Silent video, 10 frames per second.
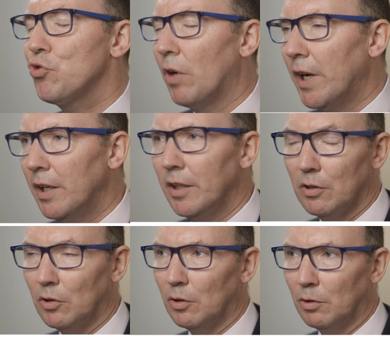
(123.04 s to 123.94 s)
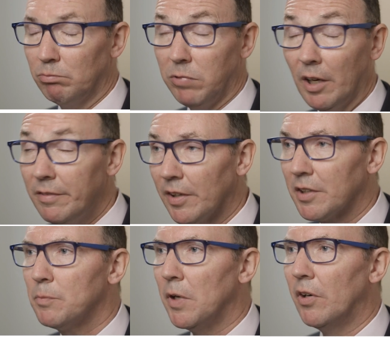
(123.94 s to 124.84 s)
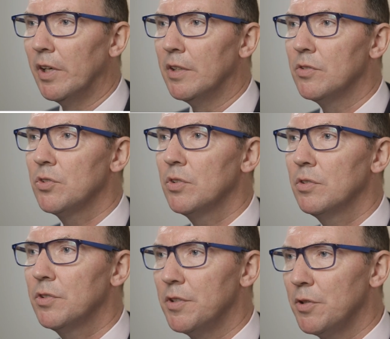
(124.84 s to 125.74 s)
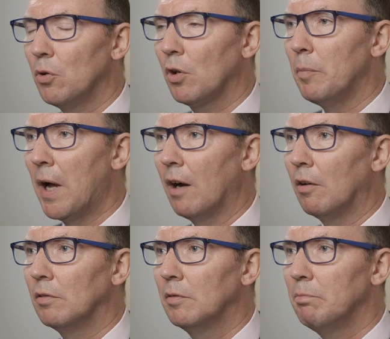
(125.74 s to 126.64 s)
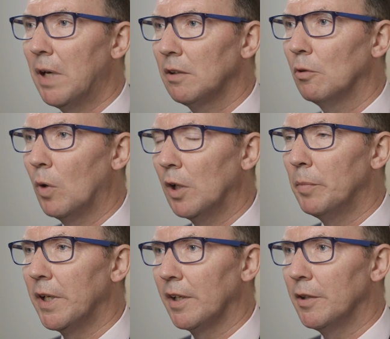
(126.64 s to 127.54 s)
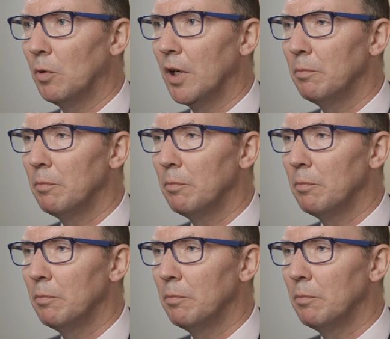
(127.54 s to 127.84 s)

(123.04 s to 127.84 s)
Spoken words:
training or life experience to talk about mental well-being in the